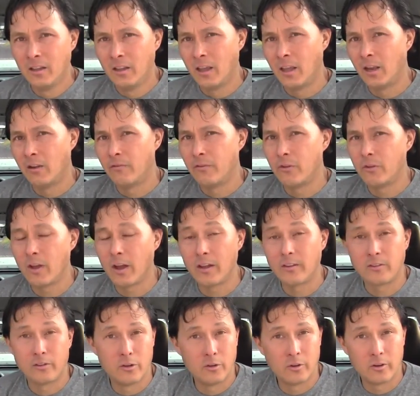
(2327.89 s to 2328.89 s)
And if you
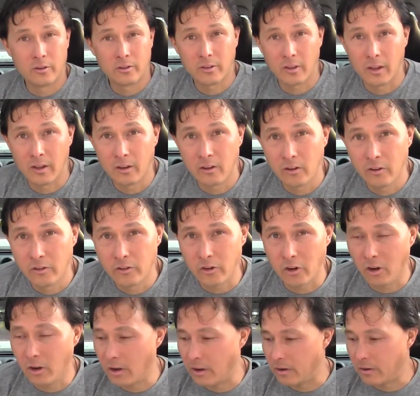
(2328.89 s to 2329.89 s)
guys notice, like,
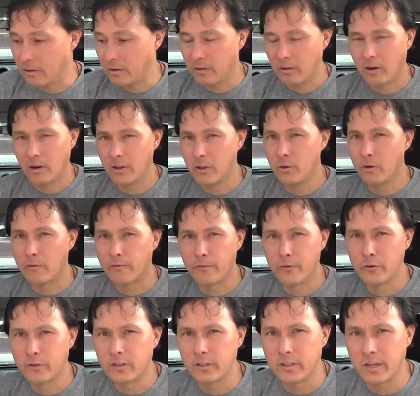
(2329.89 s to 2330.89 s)
John, are you a
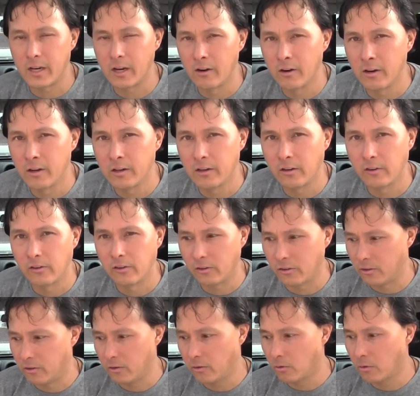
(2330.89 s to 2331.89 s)
fruititarian? Because
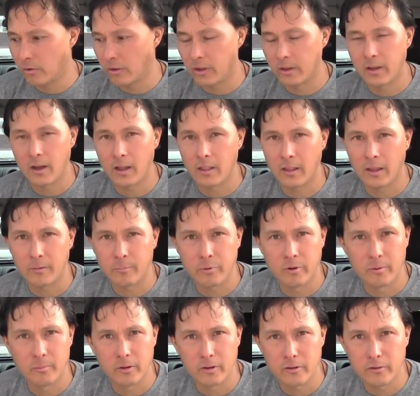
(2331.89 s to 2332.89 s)
you only got like
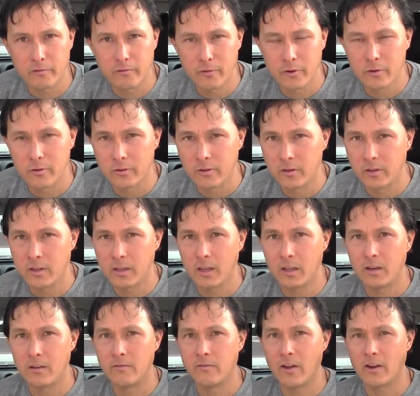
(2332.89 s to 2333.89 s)
pretty much fruit. You didn't
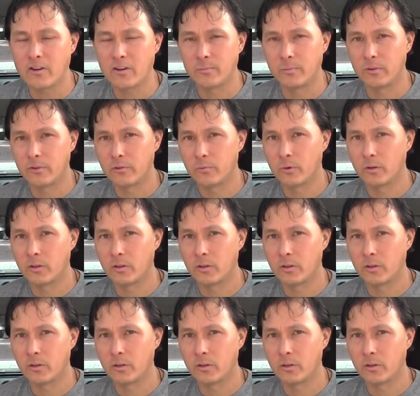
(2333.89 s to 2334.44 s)
get any vegetables.